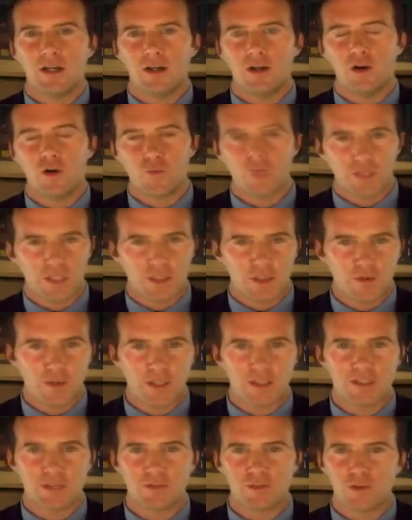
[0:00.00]
overly
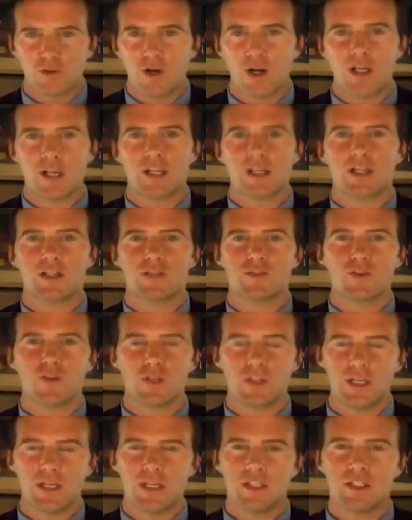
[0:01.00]
aggressive chronic
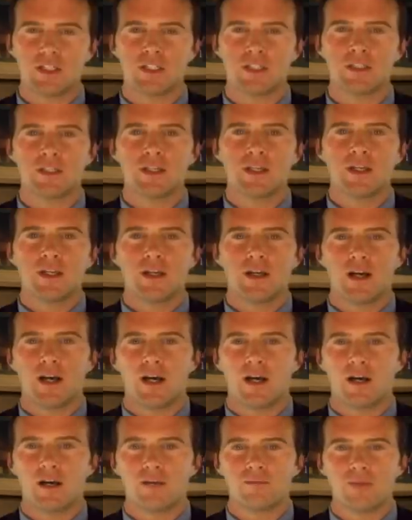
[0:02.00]
exfoliation.
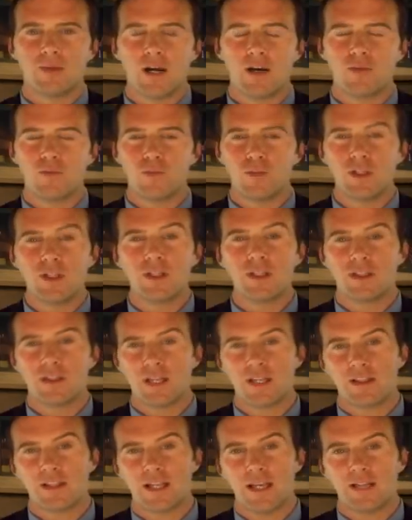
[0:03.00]
I really
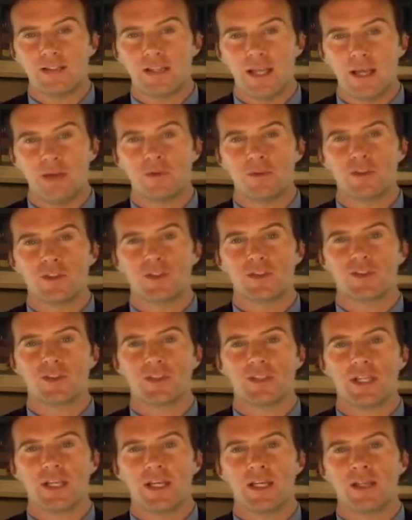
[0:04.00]
think that damages the
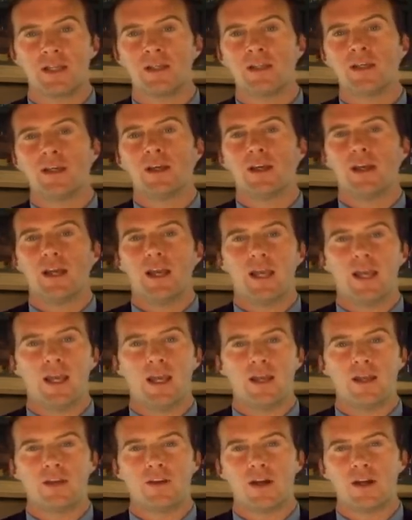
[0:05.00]
skin,
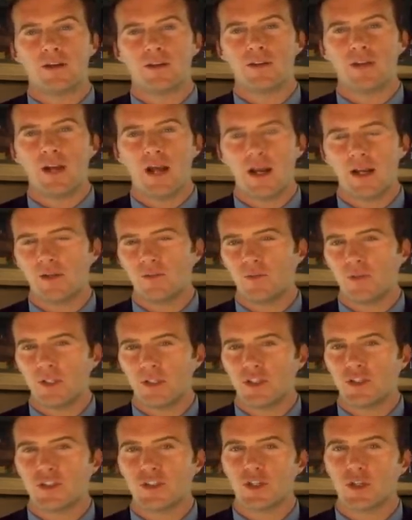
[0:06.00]
and I'm not
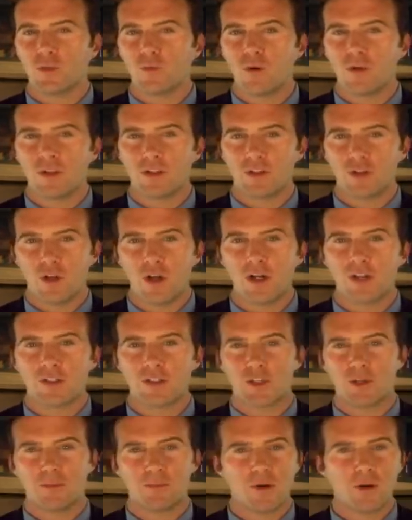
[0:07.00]
really sure what the
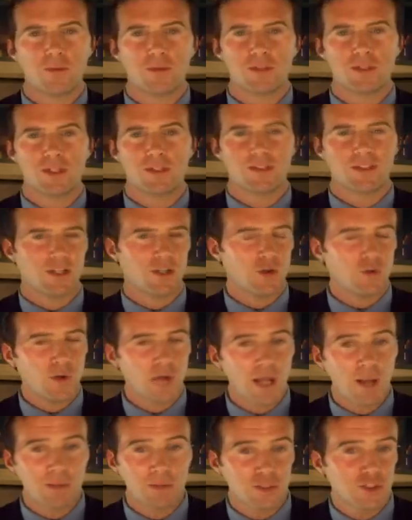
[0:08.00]
long-term purpose is. I know
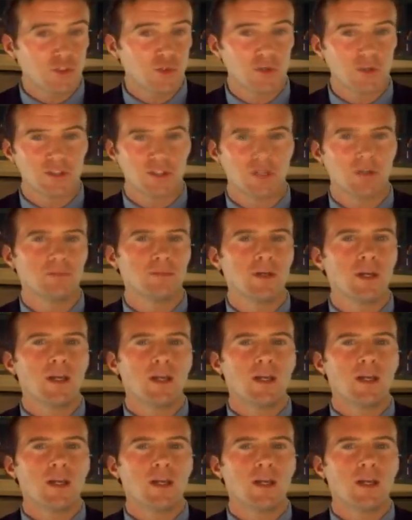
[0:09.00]
what happens short-term.